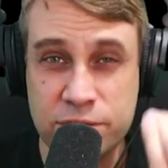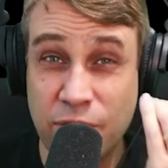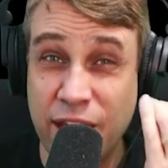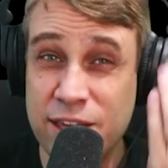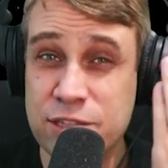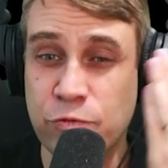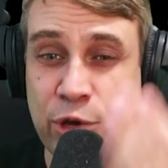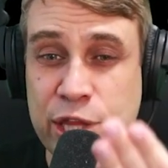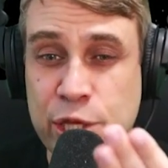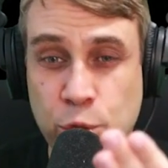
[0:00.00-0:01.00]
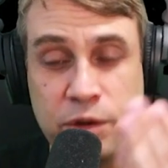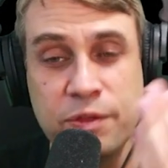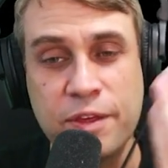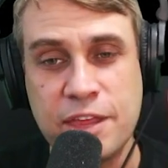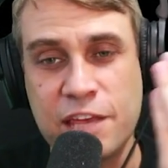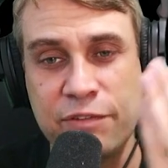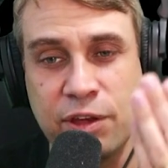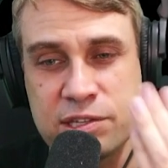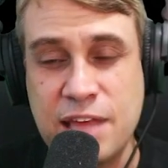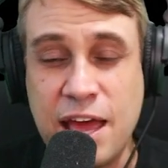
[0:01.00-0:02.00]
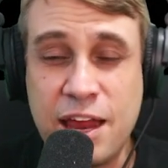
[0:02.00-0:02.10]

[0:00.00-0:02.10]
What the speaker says: So that is really good that they're giving us that.